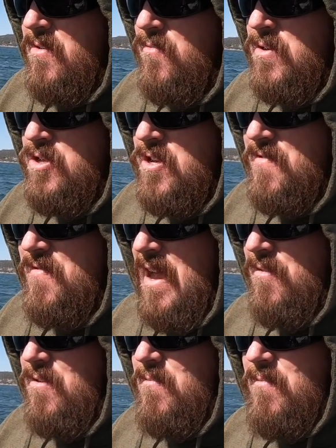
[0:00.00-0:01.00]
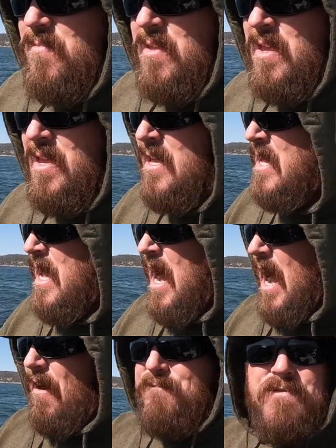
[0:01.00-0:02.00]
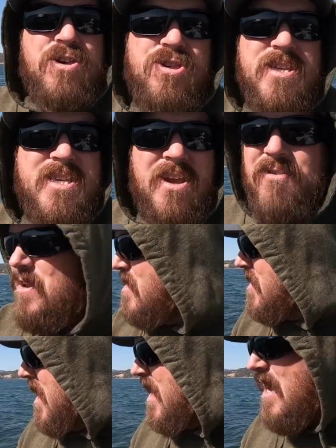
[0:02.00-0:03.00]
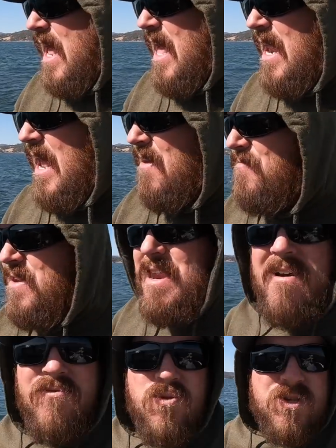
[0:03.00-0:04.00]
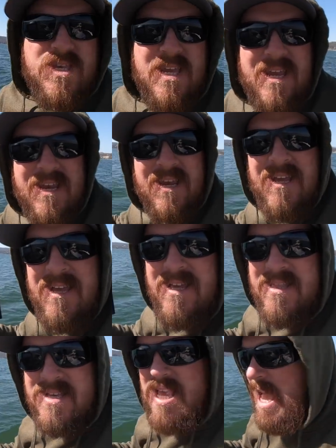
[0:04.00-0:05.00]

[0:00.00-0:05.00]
We just found them. I fished this area a lot and I have never seen this